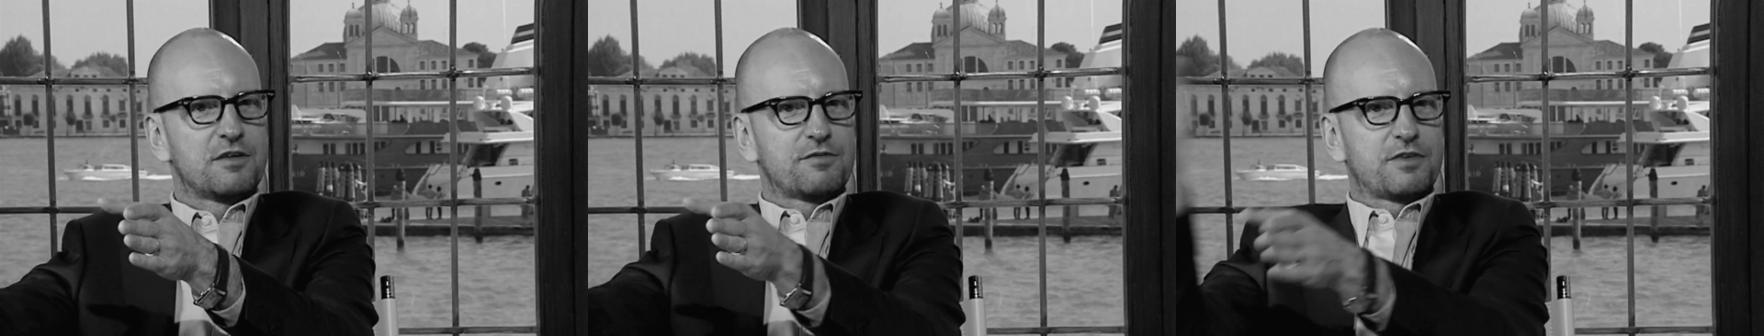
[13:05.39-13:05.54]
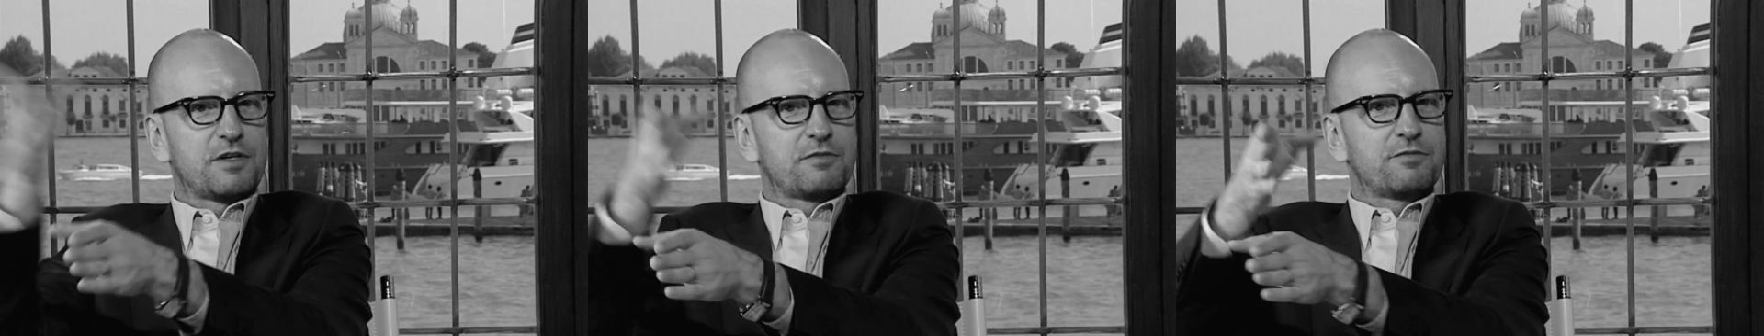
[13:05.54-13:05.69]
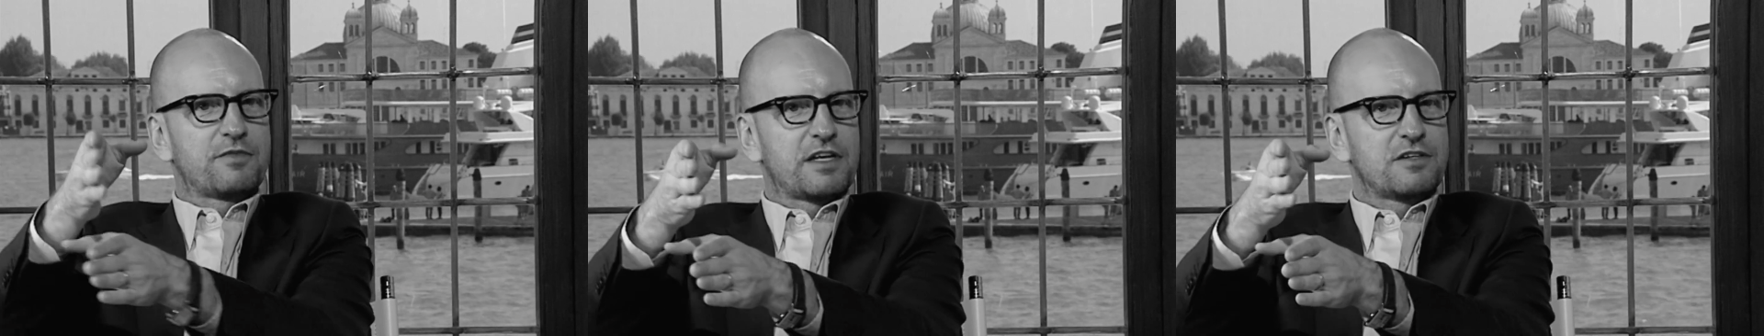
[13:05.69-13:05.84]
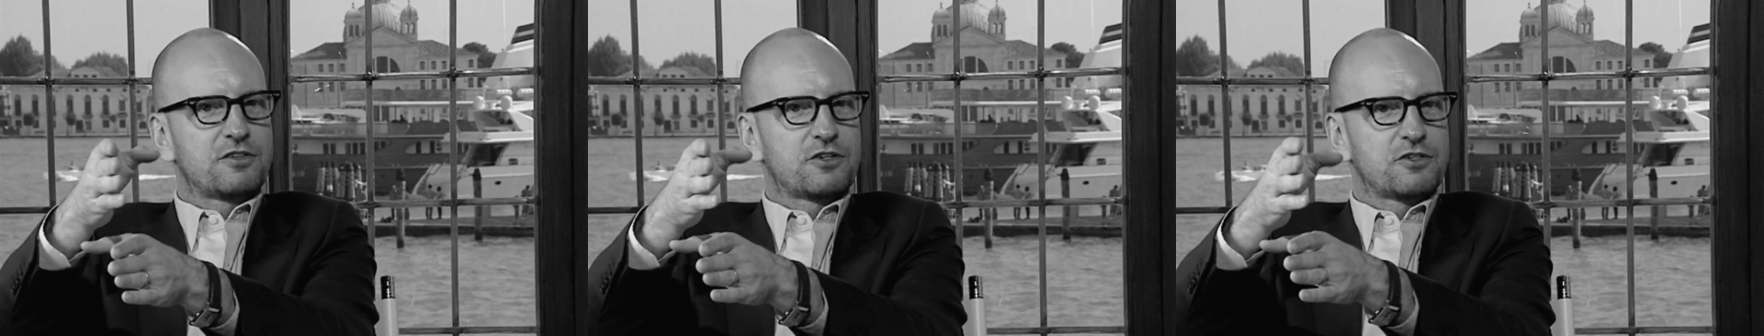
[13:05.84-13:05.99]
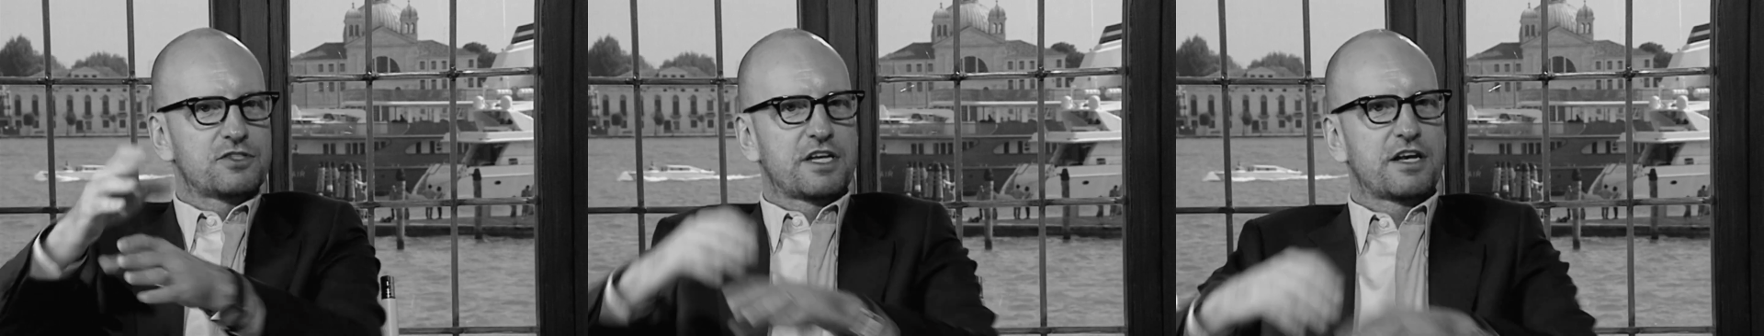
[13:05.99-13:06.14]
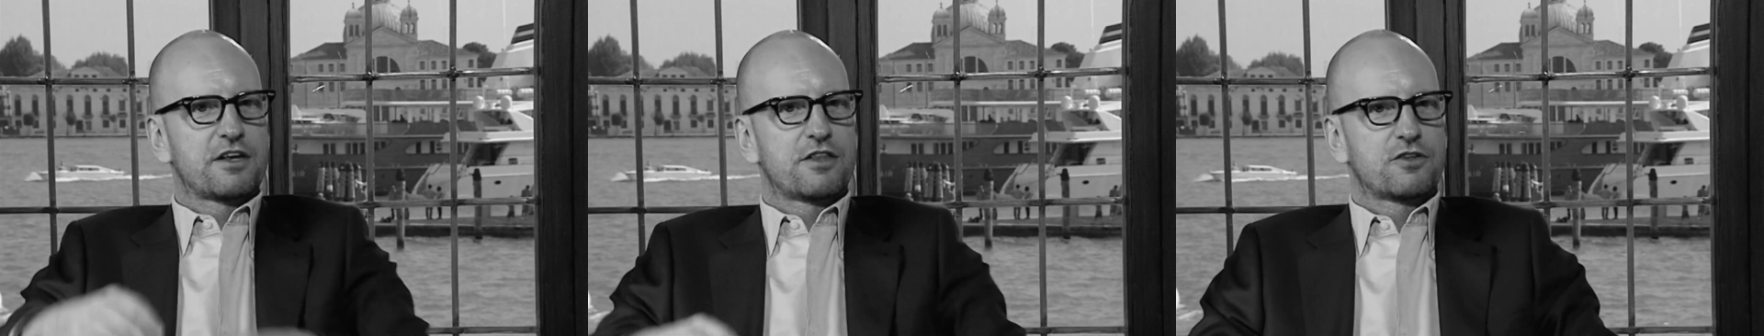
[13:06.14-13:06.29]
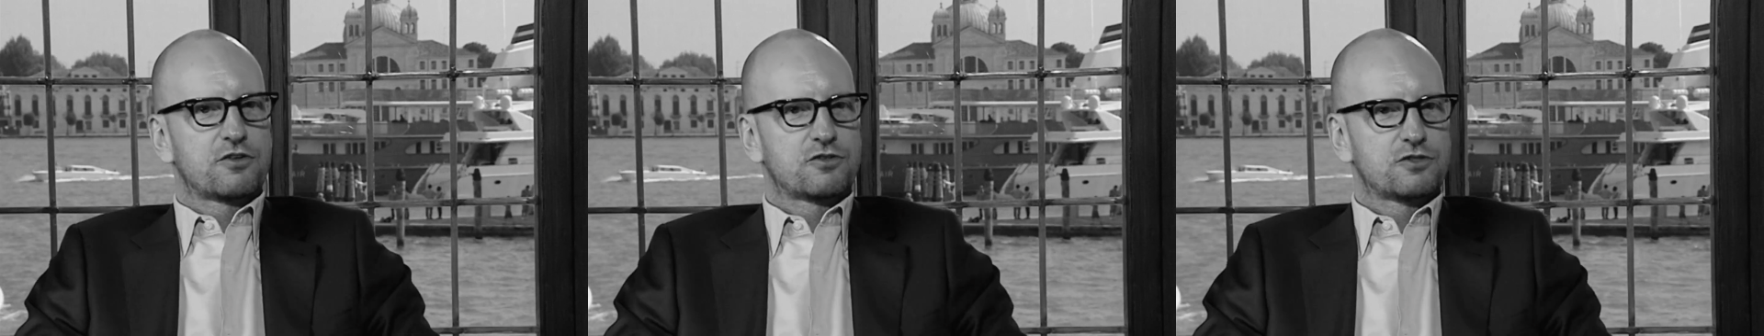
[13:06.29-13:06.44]
Wim Wenders
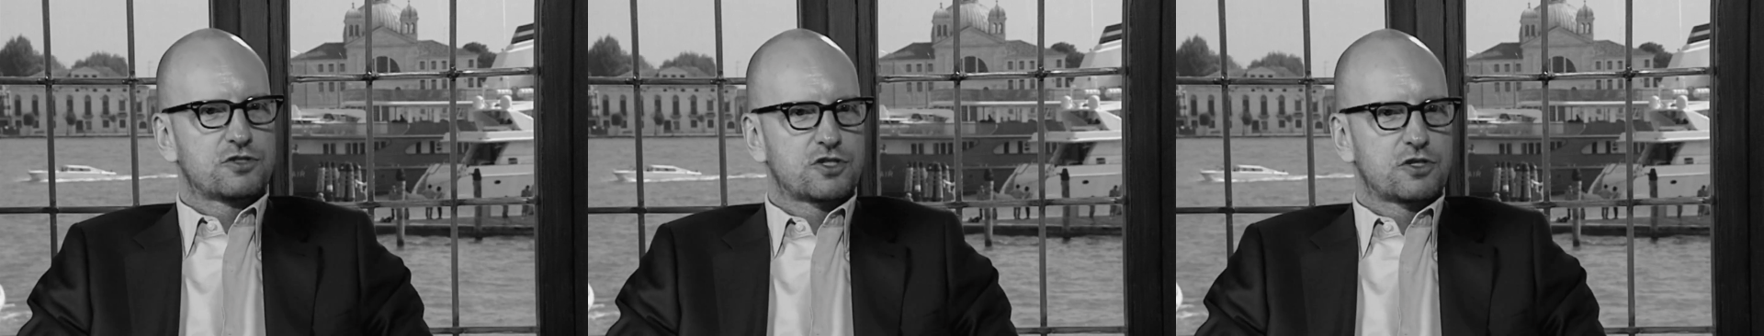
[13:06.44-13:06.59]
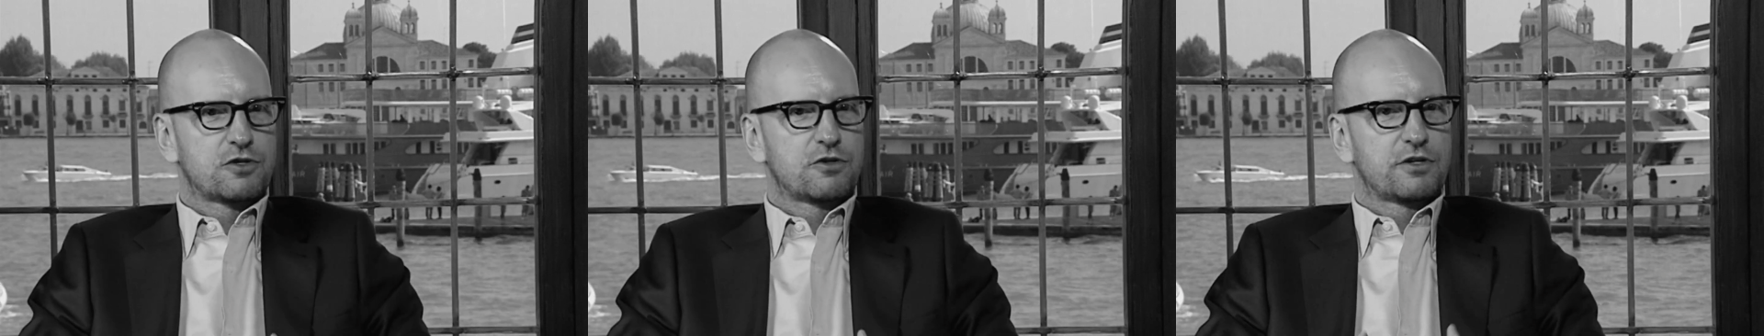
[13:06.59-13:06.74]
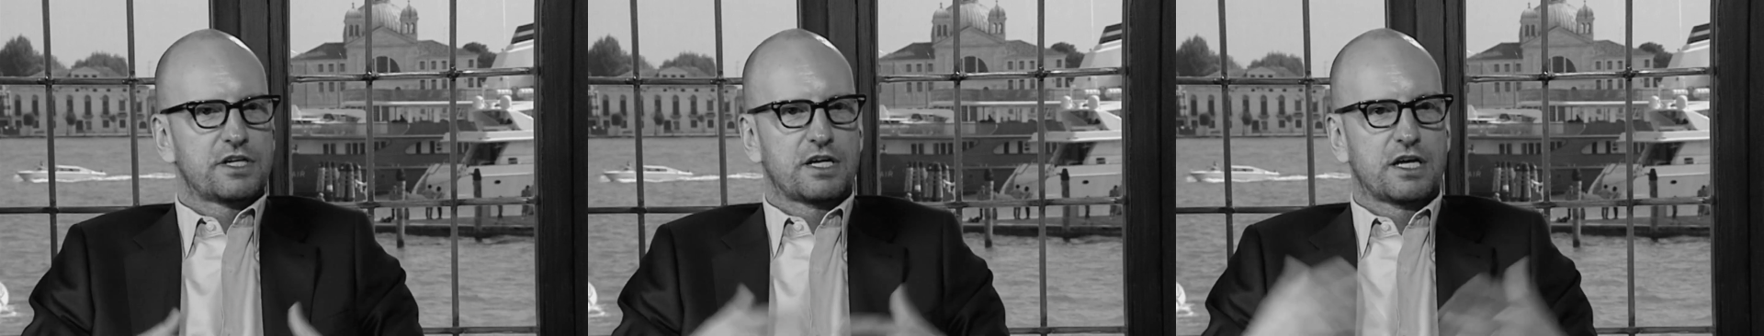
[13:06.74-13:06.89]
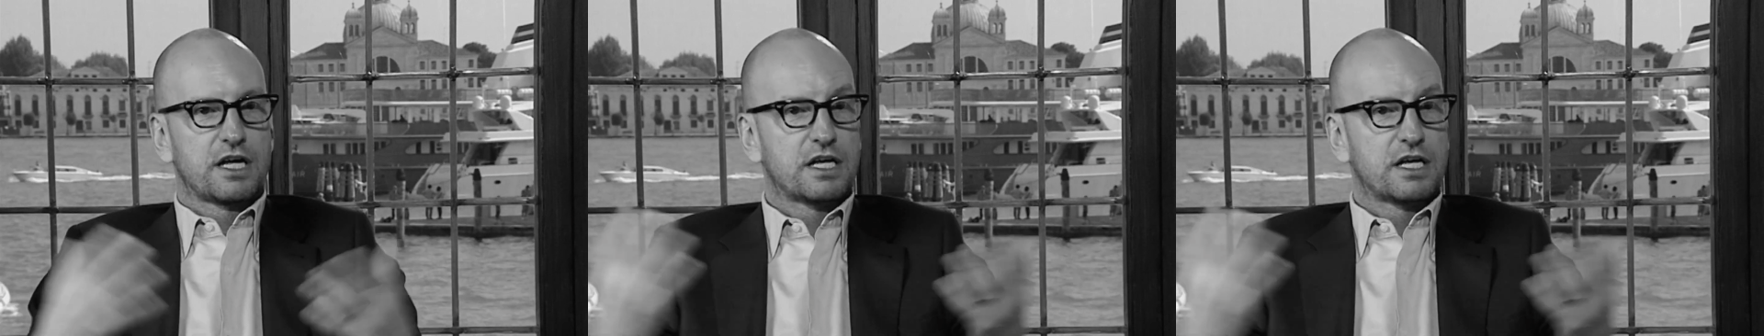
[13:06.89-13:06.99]
head of the jury,